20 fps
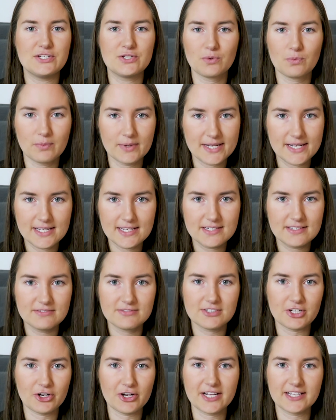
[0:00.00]
to read
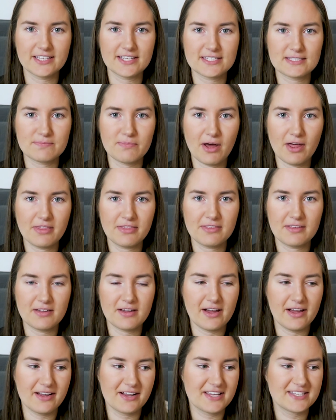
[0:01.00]
during this month,
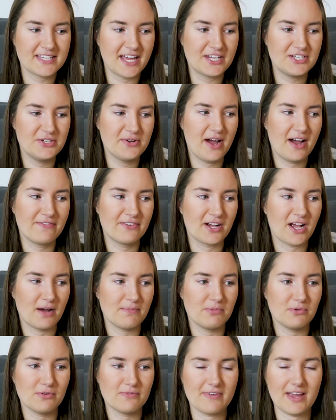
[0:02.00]
because I do have a
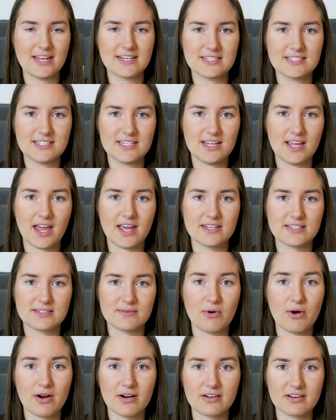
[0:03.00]
couple fantasy and
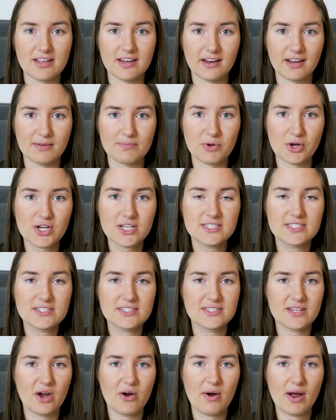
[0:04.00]
some hard-hitting books,
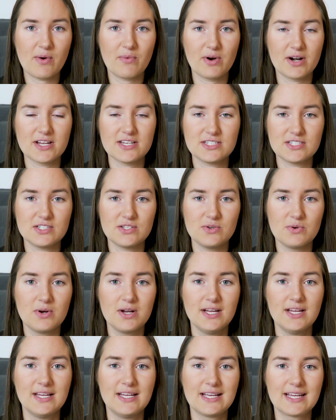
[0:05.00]
so I wanted to
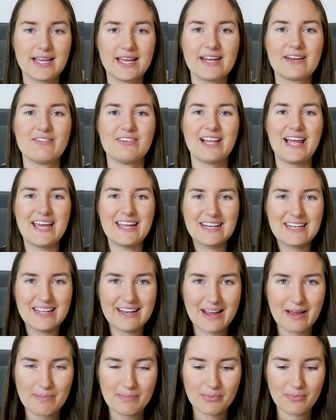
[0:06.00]
kind of lighten
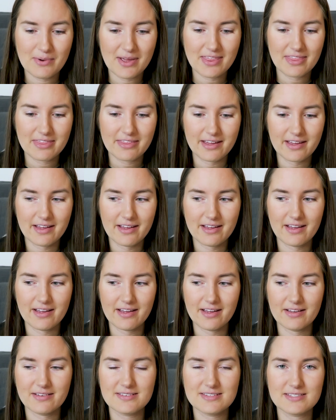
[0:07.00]
it up with
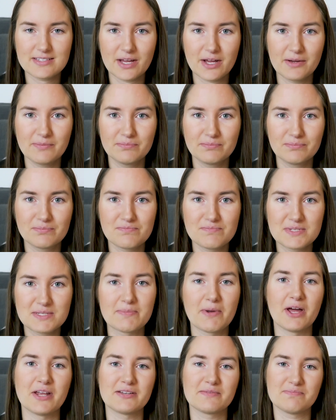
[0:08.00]
some
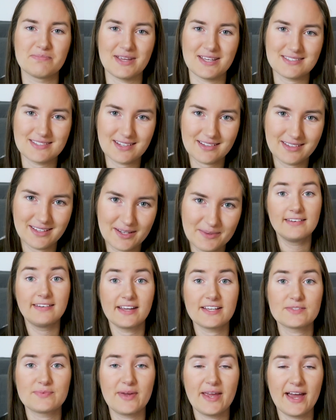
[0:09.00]
smut, basically.
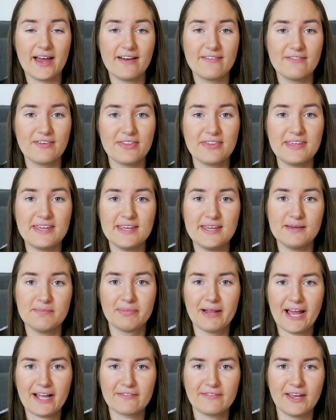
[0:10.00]
Next we have The
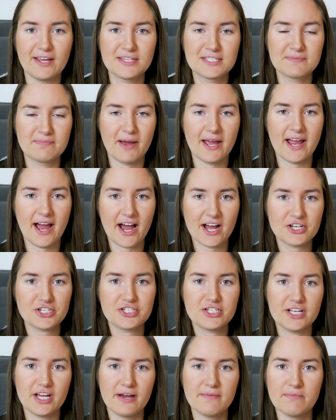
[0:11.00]
Black Veins by
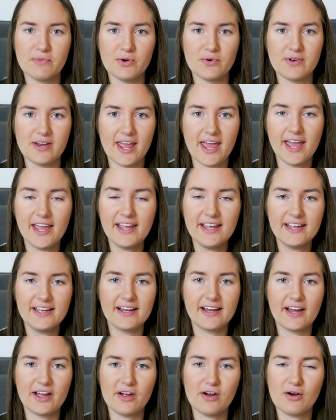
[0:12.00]
Asha
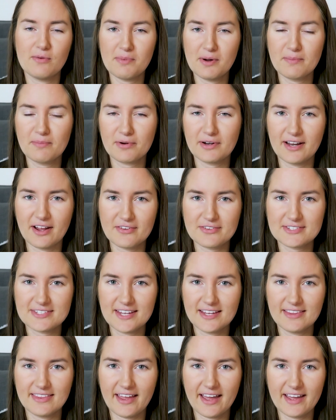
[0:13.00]
Monet. I hope I'm
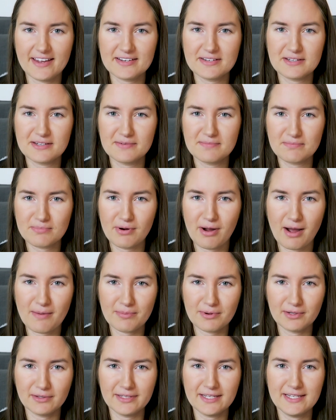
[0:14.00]
pronouncing that
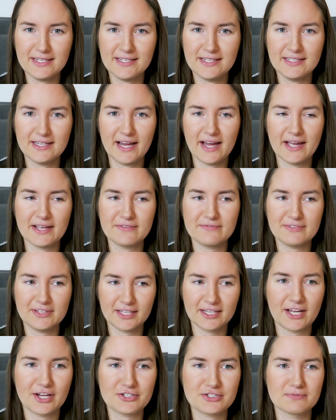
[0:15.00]
properly. I feel
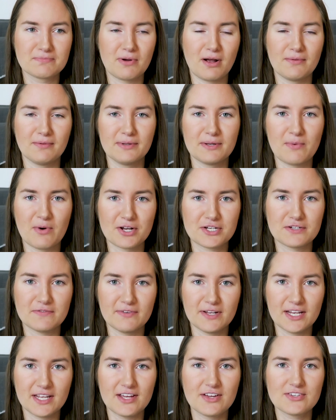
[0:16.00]
like I should probably watch a
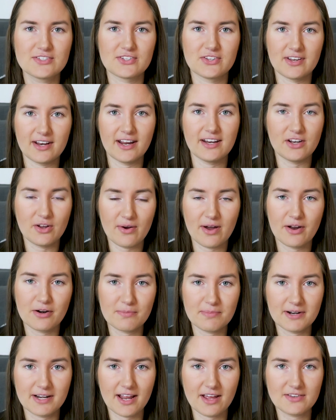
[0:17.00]
video so that I know how
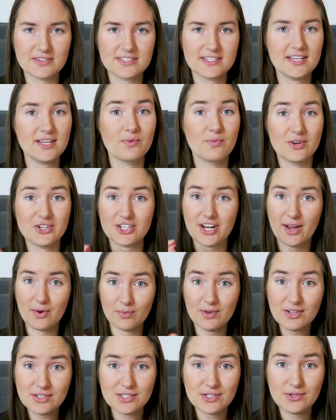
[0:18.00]
to pronounce it, which I
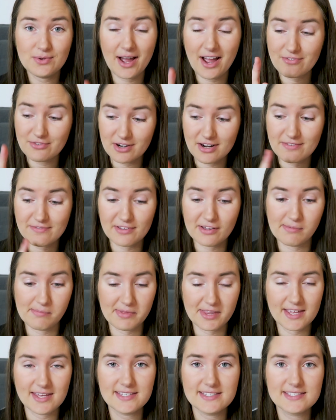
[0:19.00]
will do after I
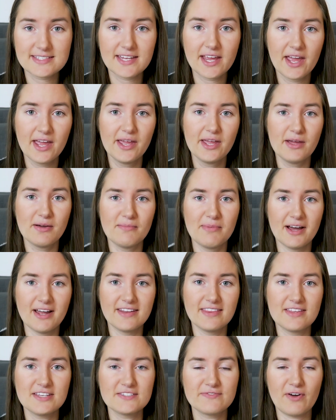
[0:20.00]
film this.
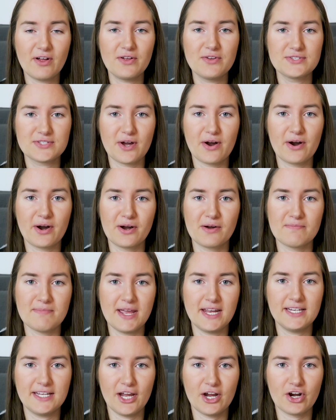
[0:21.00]
But this follows our
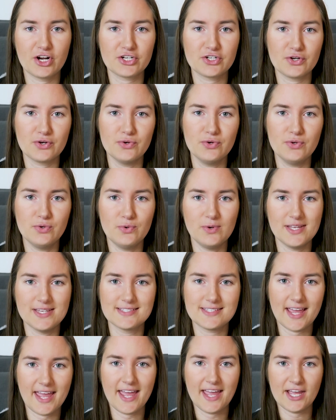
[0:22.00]
main character, who
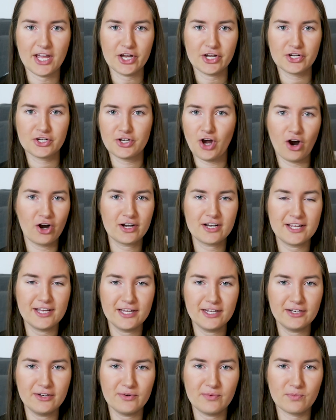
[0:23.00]
is a
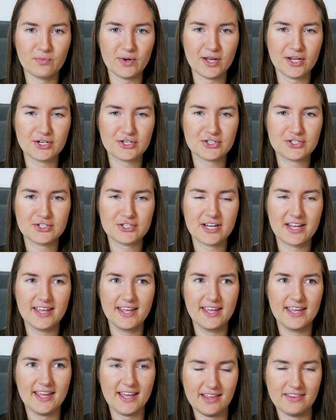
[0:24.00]
guardian, which
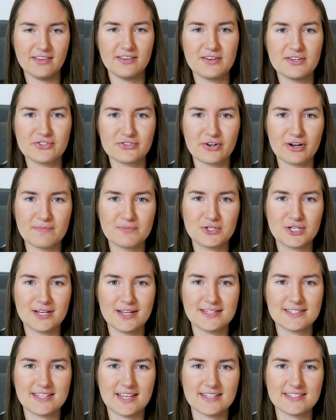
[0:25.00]
in the description
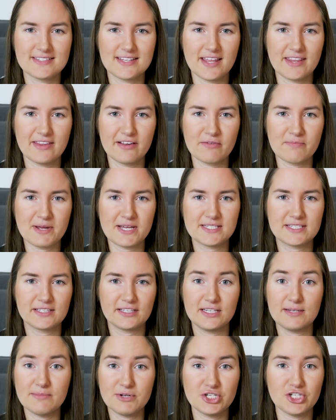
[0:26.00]
it says that they're
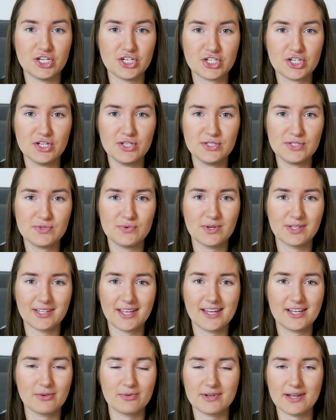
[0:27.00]
basically magicians who can
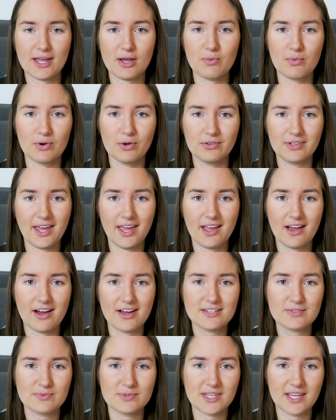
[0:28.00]
like create world
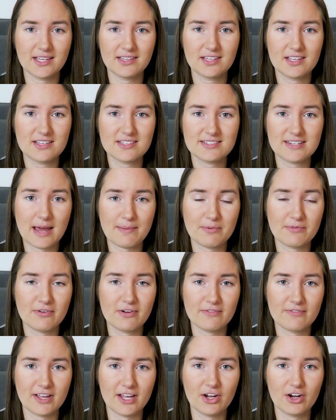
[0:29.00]
chaos with like the snap of
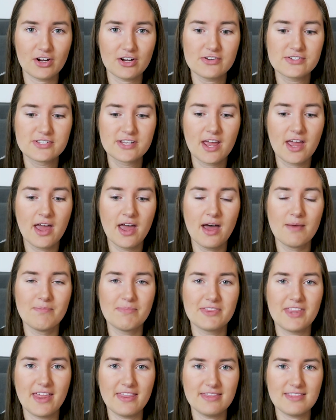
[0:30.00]
her fingers.
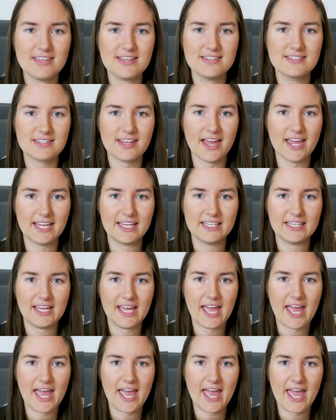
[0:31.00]
But then these like
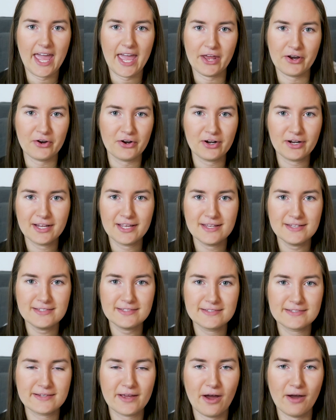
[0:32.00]

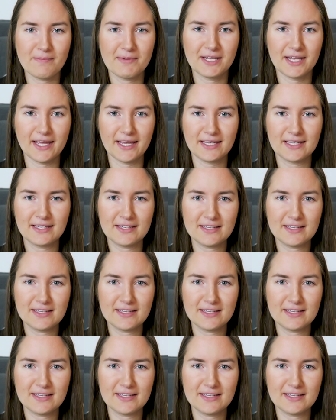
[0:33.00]
anarchists come and like